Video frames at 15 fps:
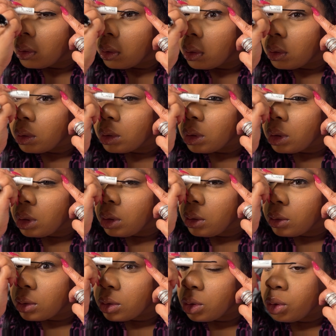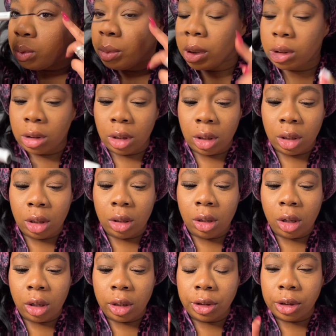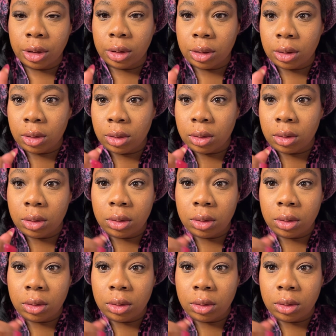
Instead of using too much of the larges.